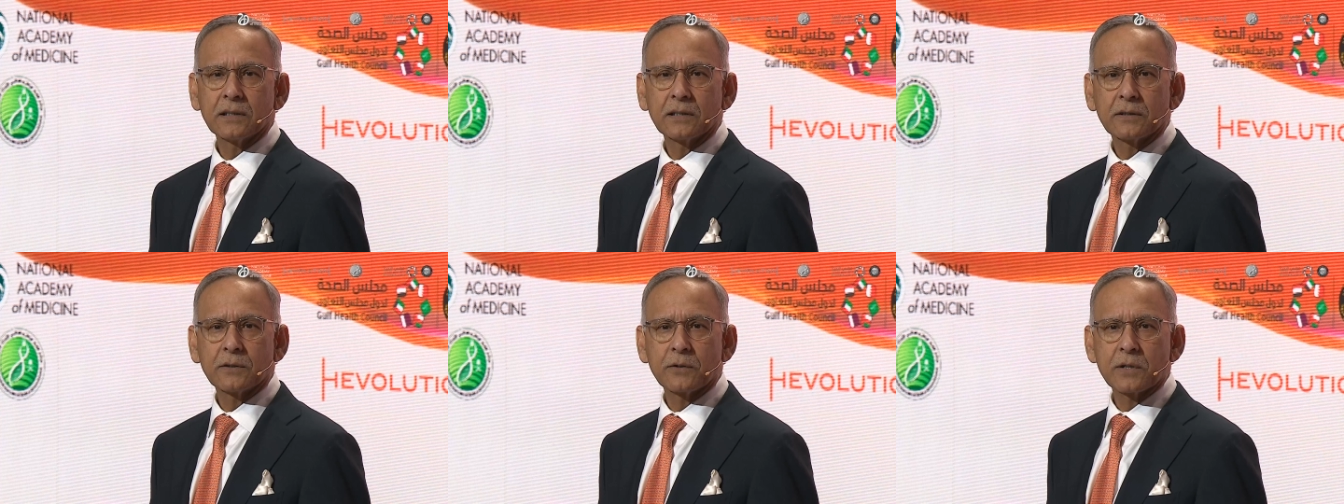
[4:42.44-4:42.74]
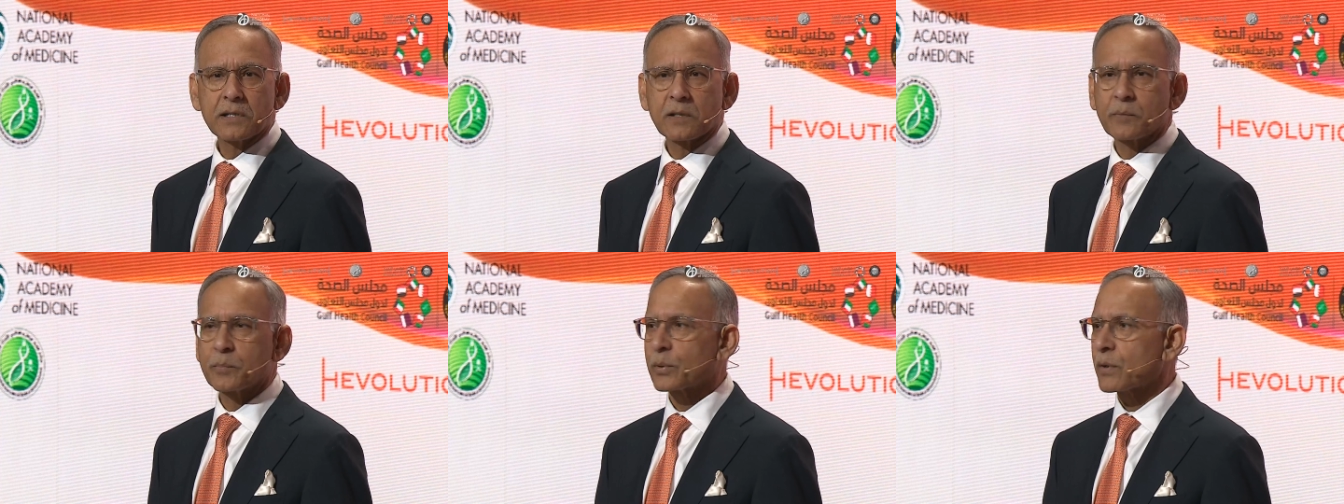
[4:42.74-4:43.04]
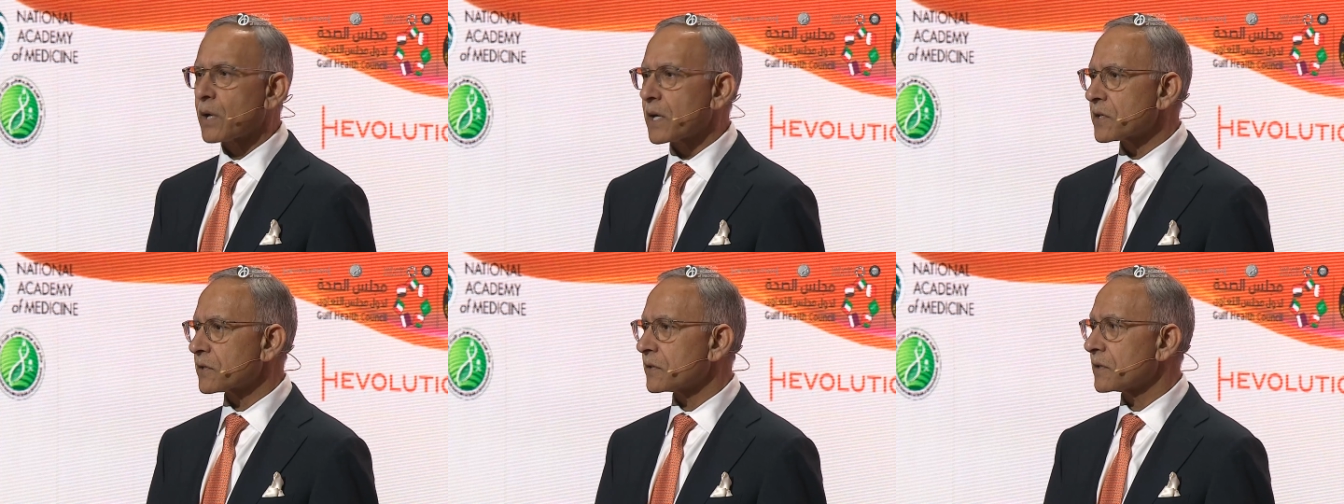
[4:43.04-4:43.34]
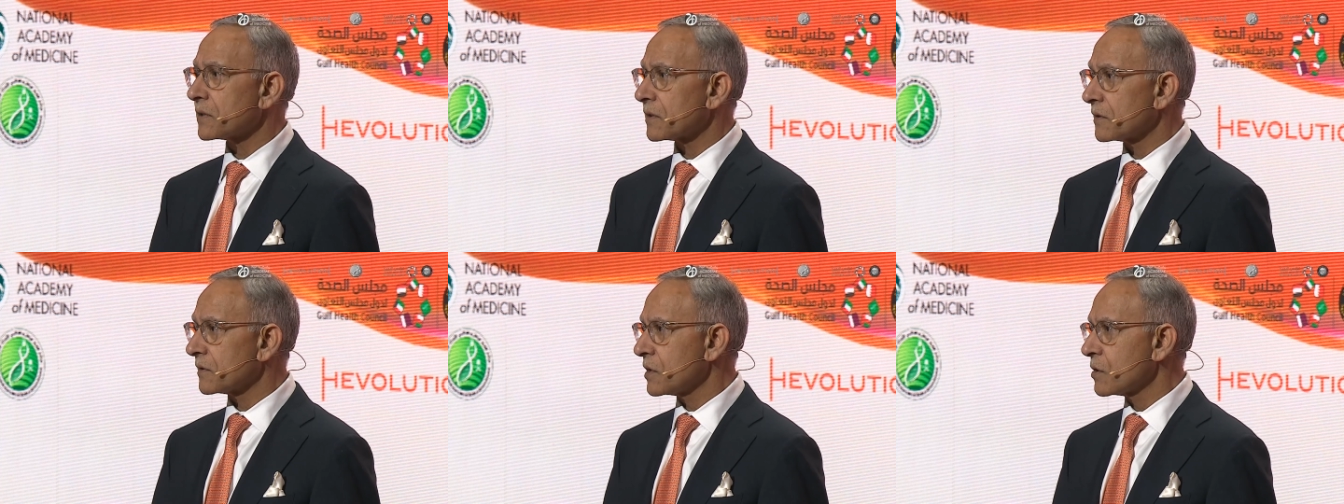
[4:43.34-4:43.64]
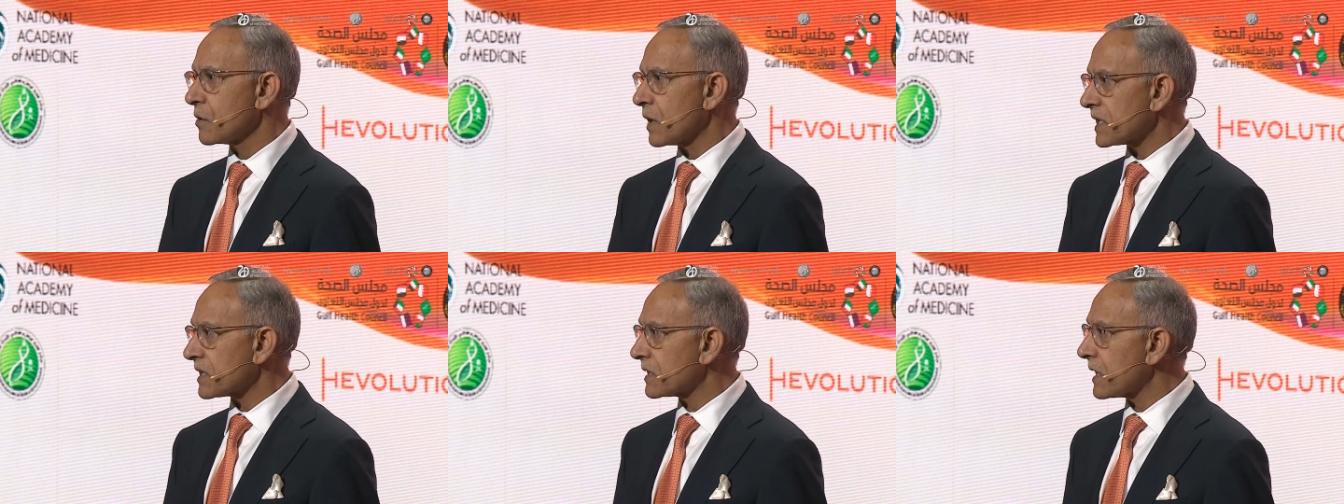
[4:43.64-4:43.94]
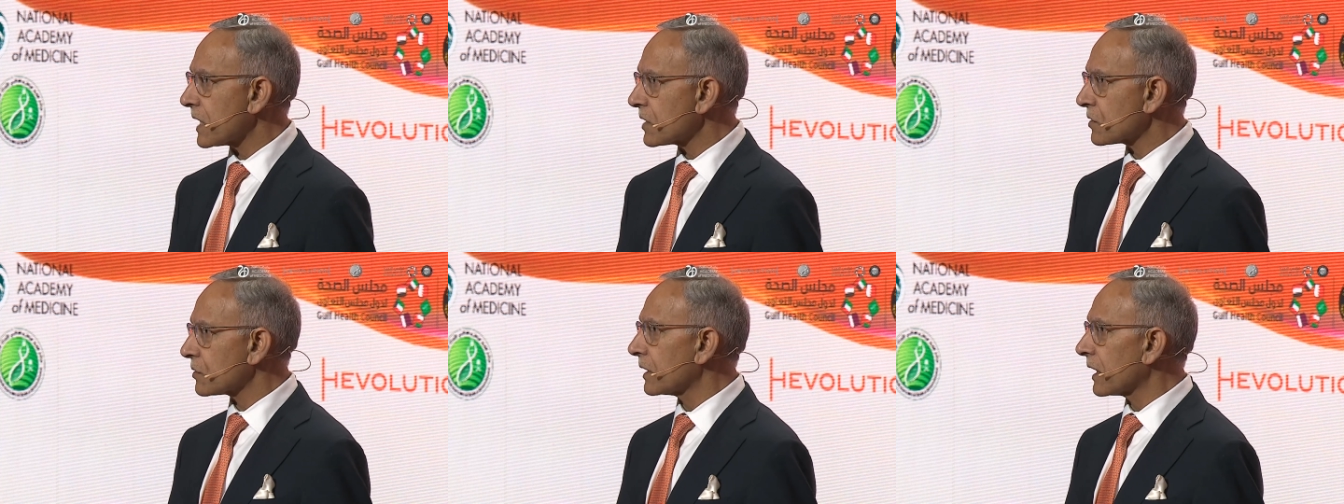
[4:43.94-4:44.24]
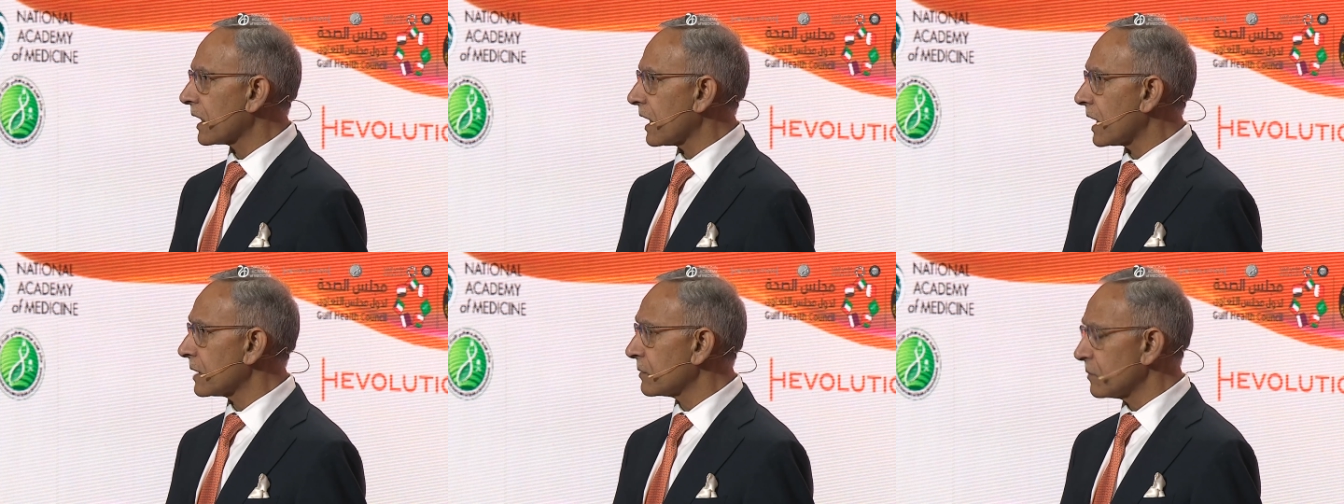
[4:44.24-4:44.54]
who is the president of the U.S. National
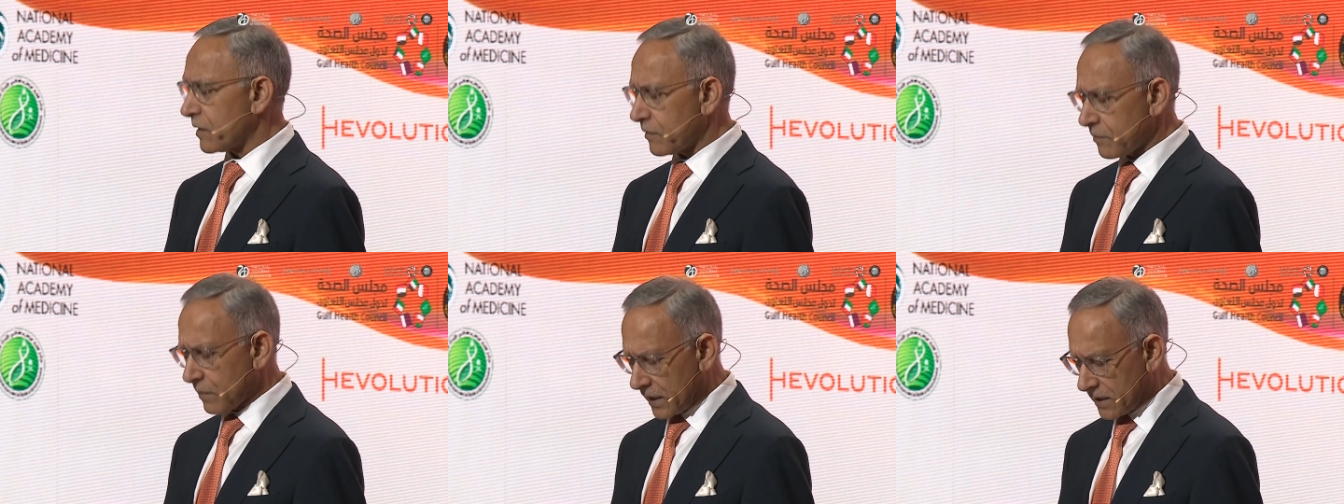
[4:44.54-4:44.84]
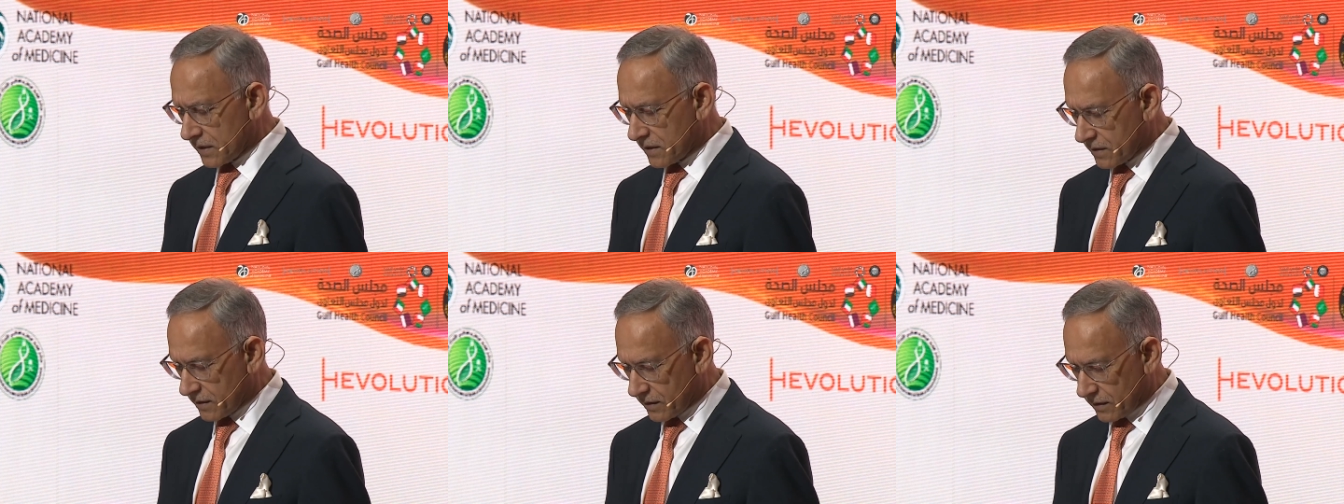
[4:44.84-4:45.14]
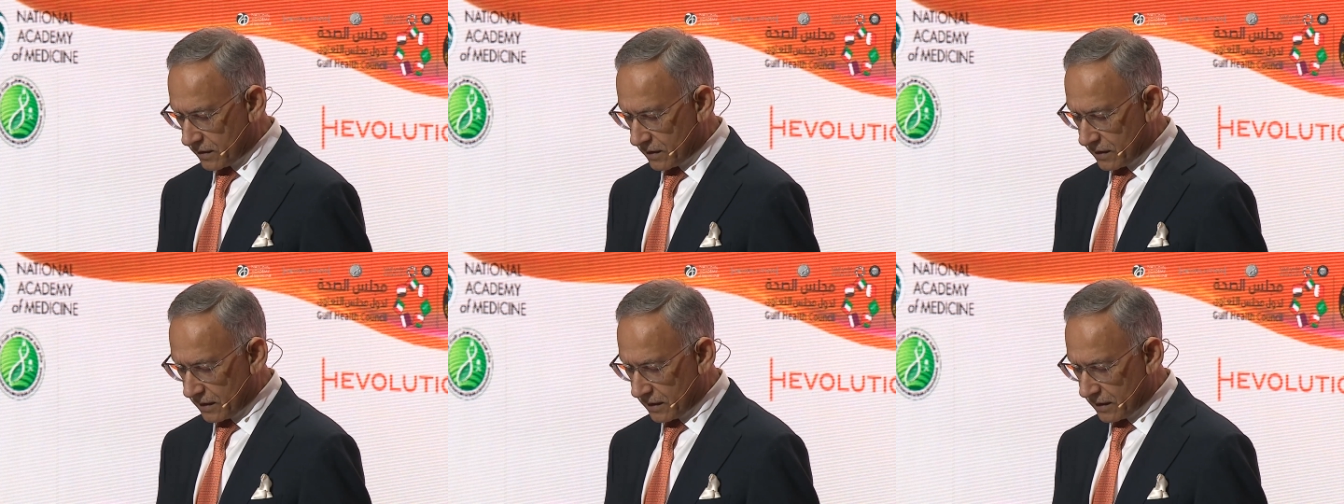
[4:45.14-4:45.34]
Academy of Medicine.